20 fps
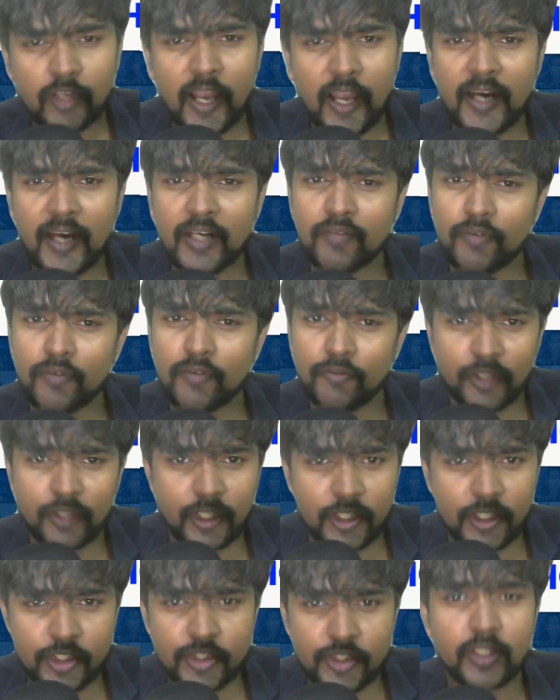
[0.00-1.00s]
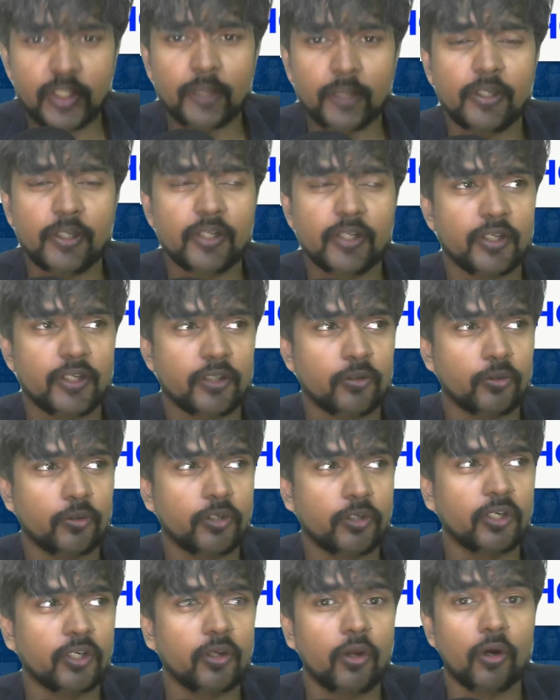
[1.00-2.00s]
And we've traditionally been
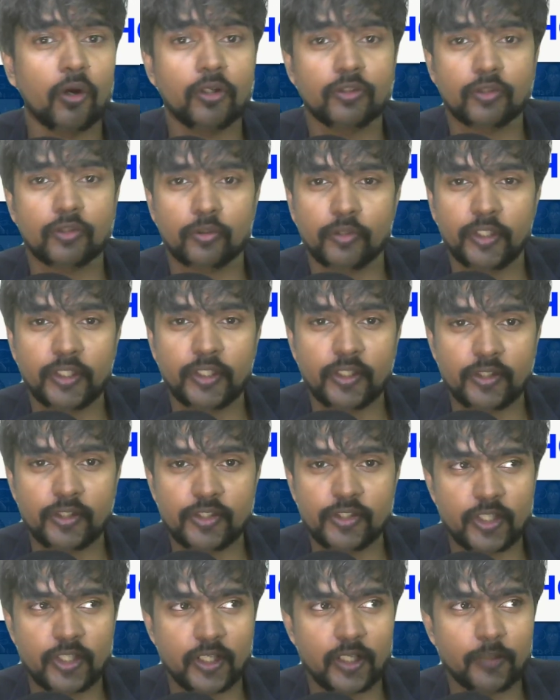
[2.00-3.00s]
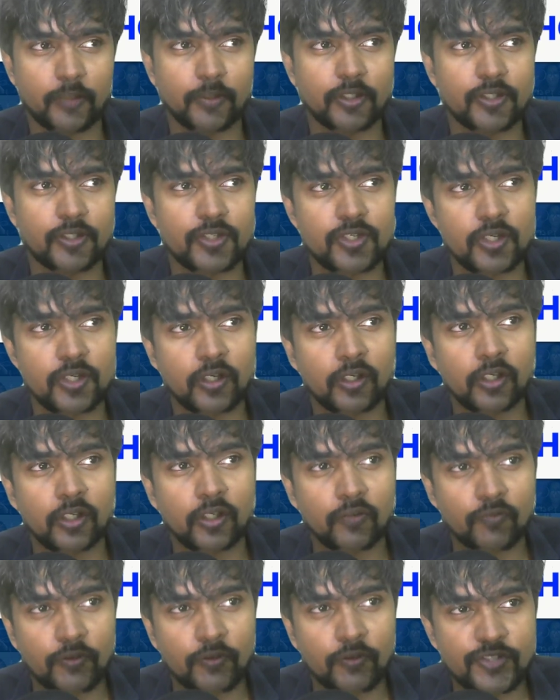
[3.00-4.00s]
recruiting a lot through Internshala because
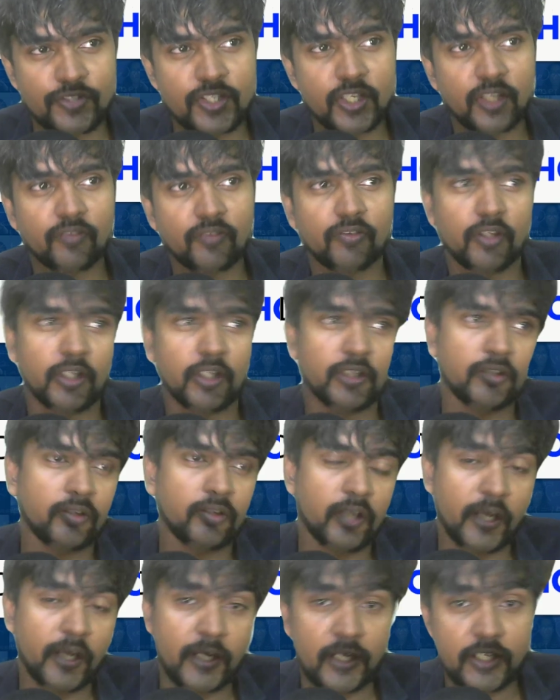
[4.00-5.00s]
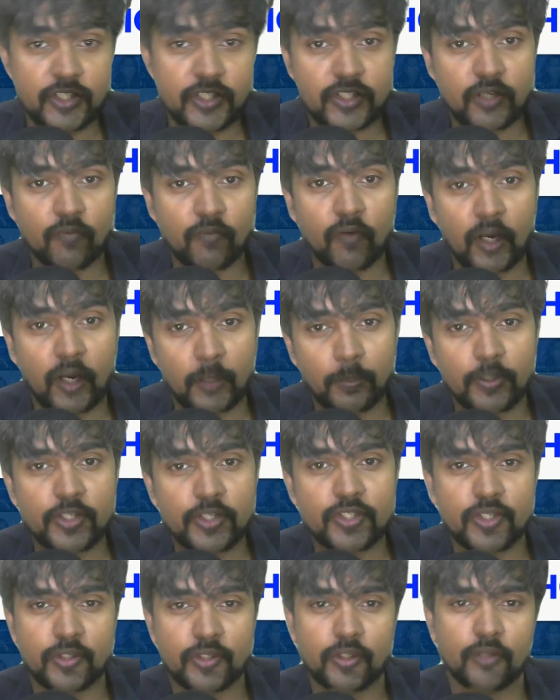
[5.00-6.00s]
we've seen that at least a
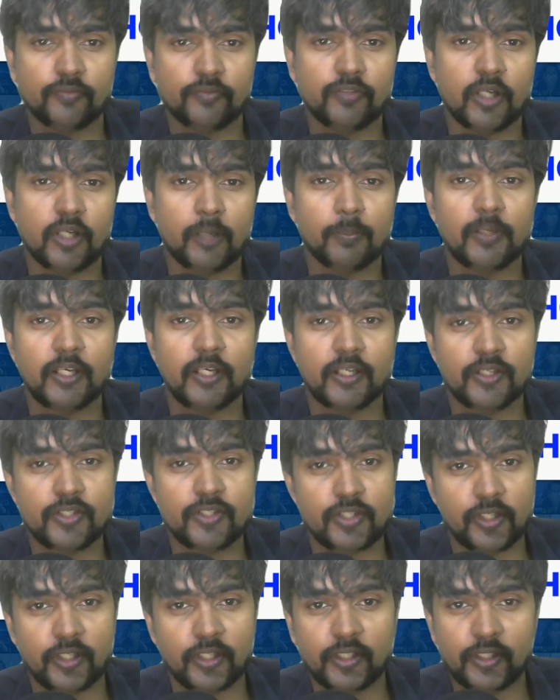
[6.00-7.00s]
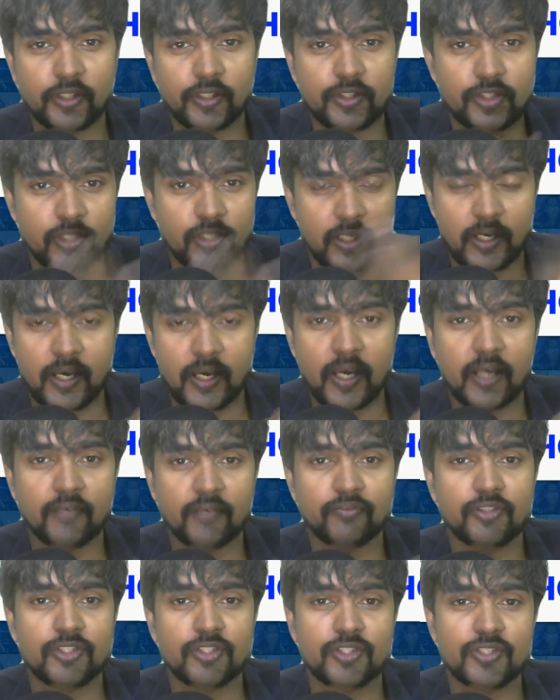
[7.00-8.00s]
1% of the applicants in Internshala
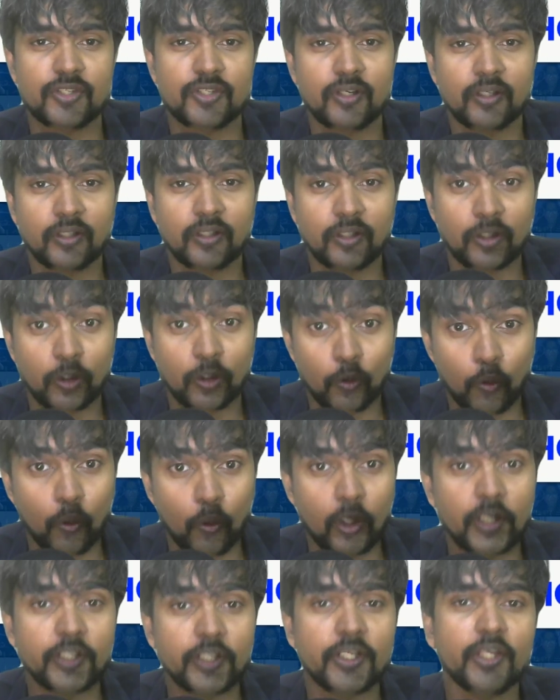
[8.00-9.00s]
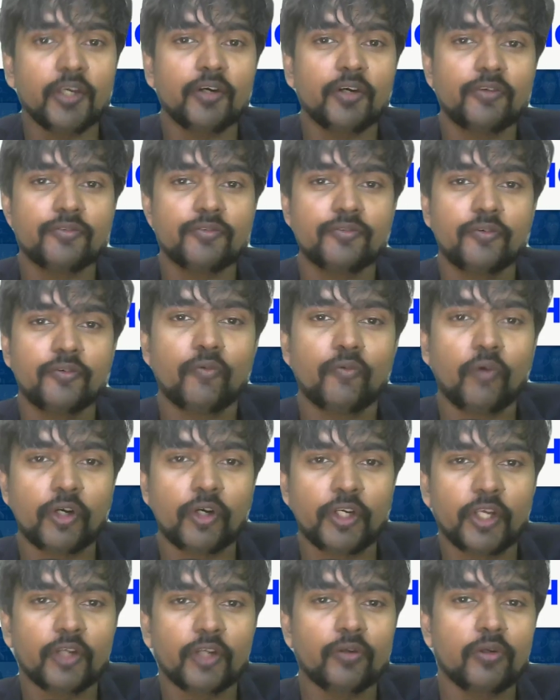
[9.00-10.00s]
have this quality of
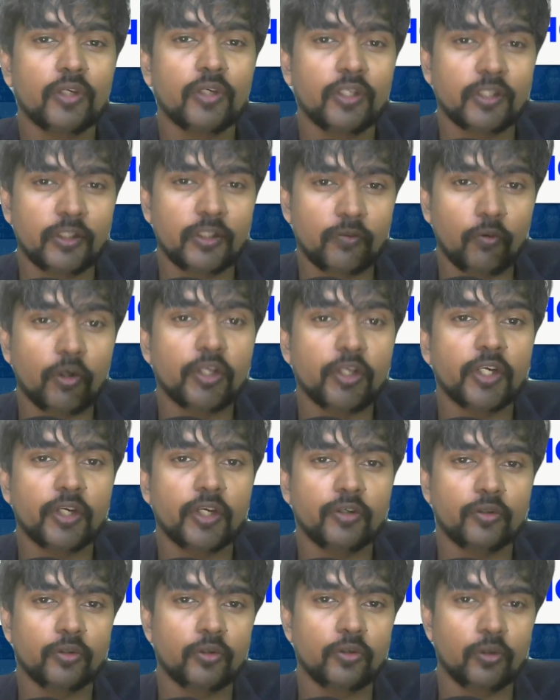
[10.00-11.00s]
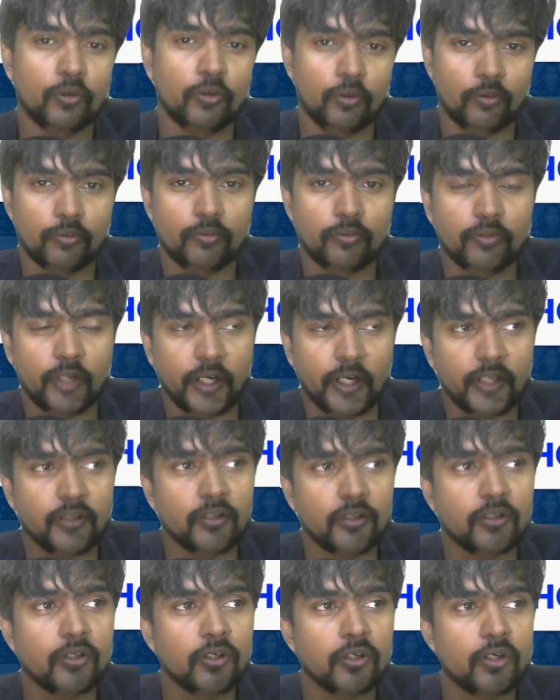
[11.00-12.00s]
wanting to learn, wanting to grow, right?
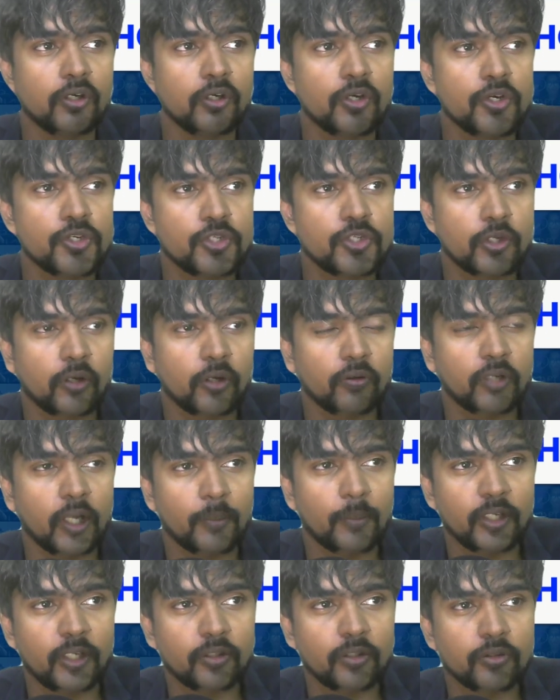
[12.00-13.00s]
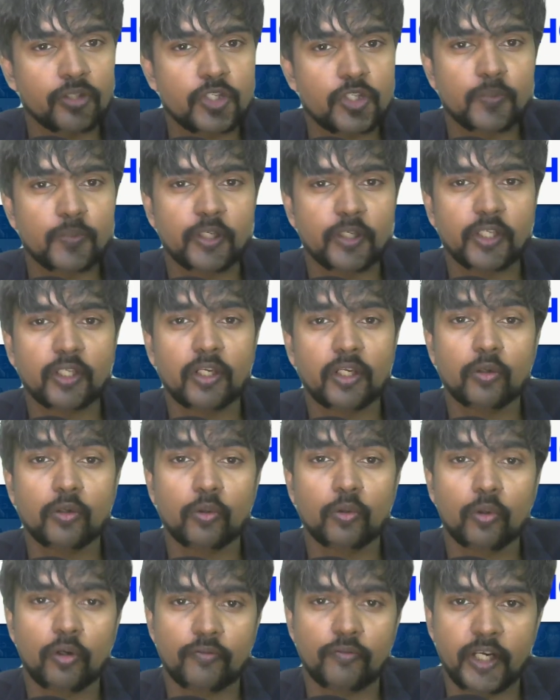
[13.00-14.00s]
So now coming to this particular
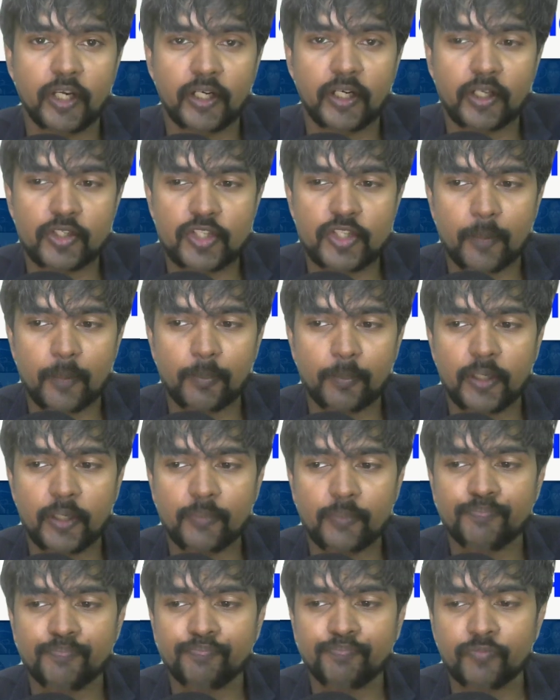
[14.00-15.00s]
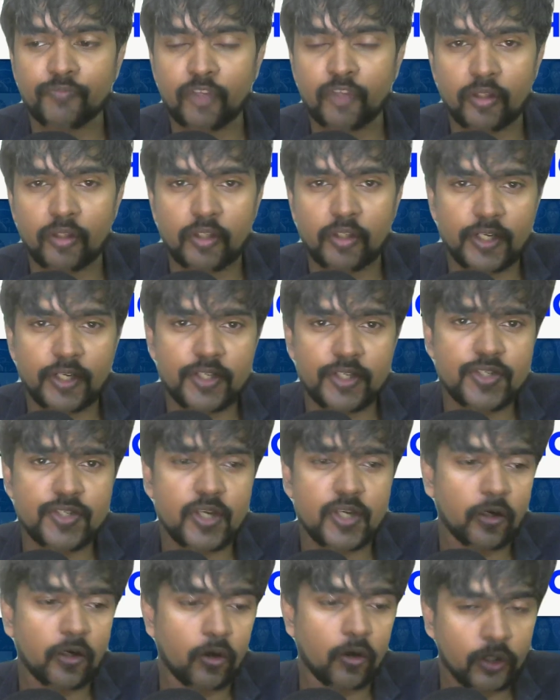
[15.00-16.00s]
role of data champion, there is
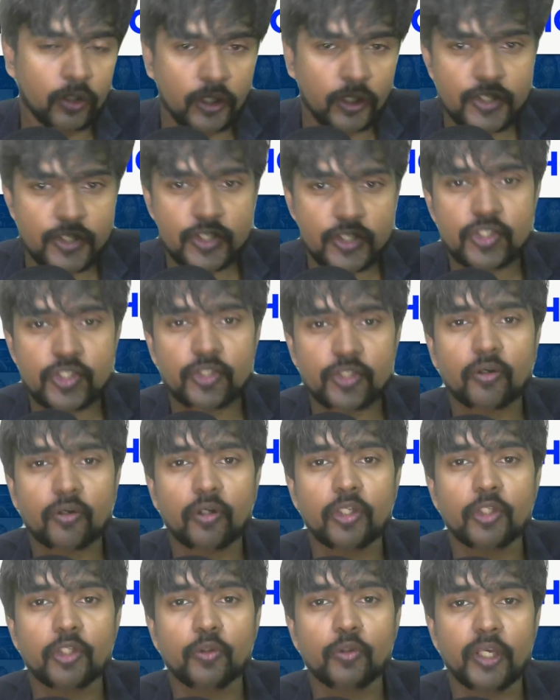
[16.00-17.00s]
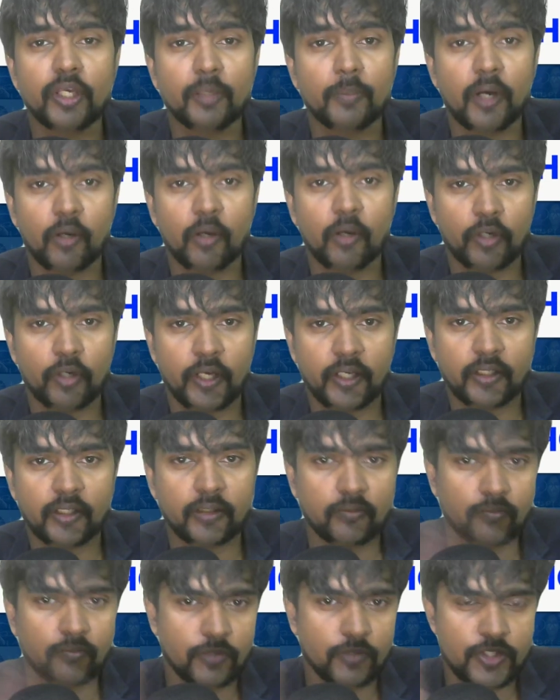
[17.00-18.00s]
an organization called Unique
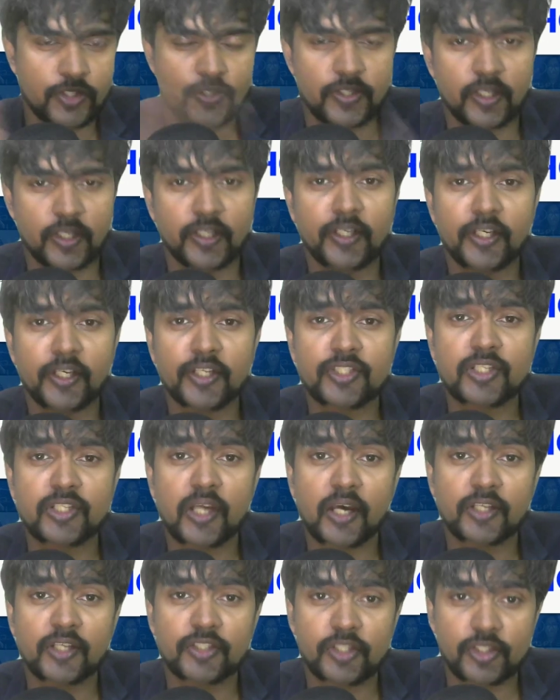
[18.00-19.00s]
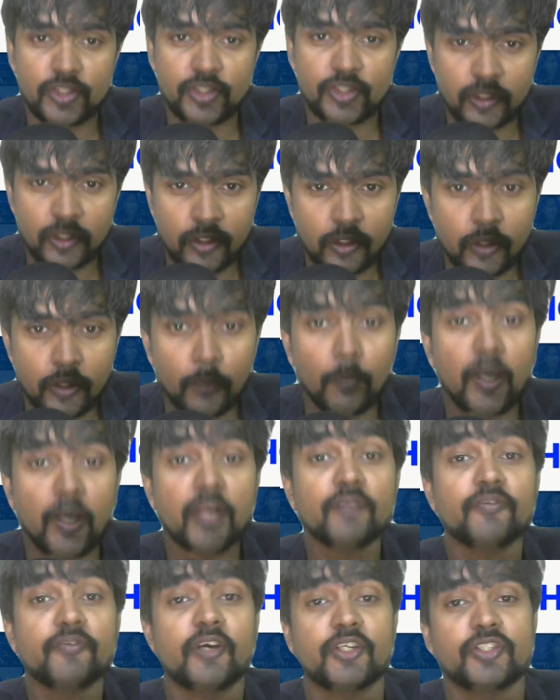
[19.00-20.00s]
Biotech, which is India's largest
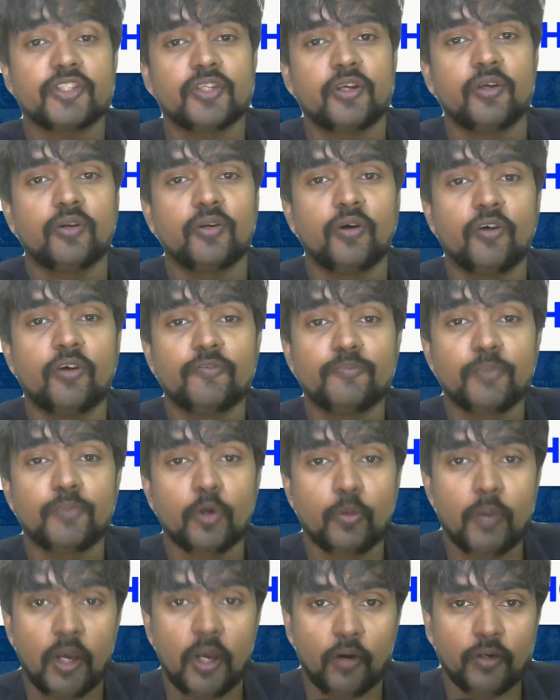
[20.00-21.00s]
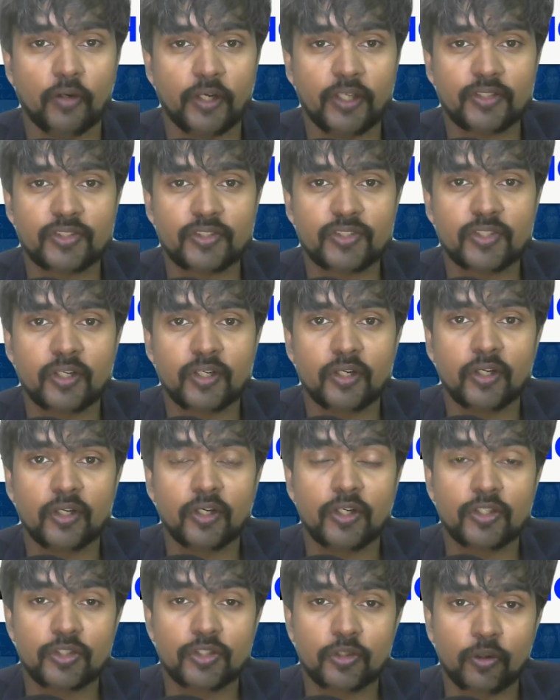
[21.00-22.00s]
manufacturer of probiotics.
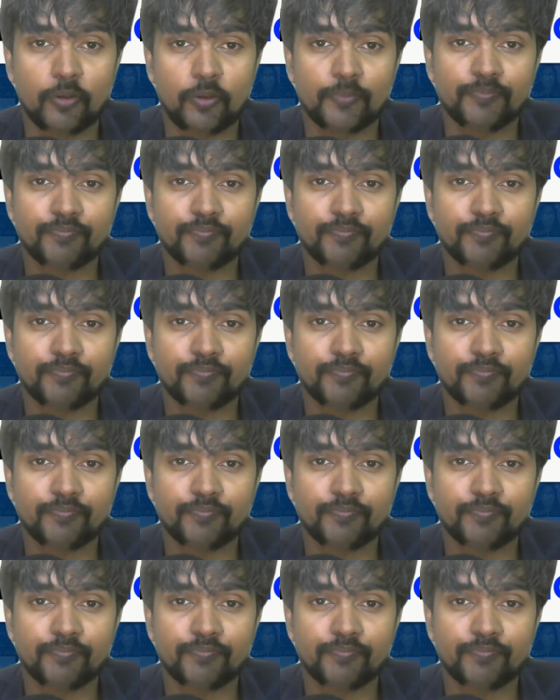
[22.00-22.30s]
So